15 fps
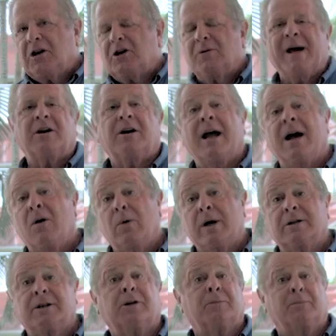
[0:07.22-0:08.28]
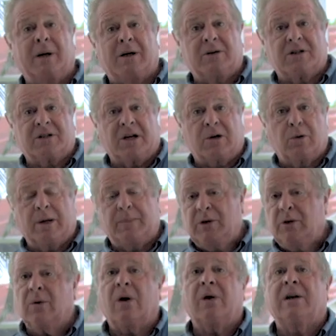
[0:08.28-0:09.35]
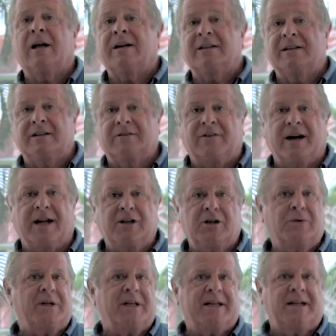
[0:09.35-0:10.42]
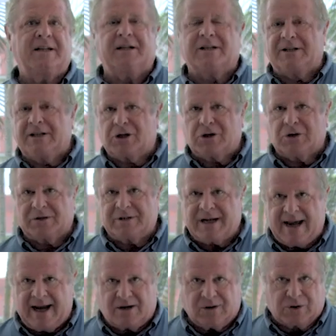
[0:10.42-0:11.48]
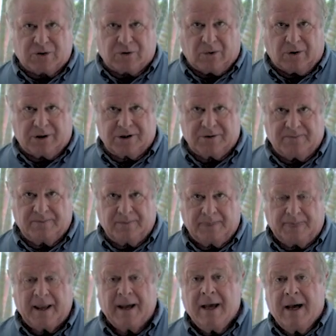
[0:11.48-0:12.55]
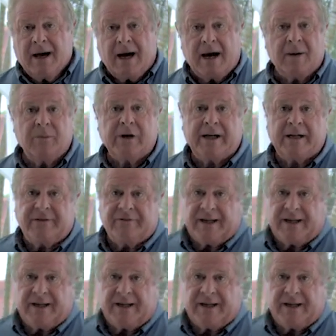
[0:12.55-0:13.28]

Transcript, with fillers: No matter how well your boat is equipped, you are likely to find you need additional tackle storage. I'm Randy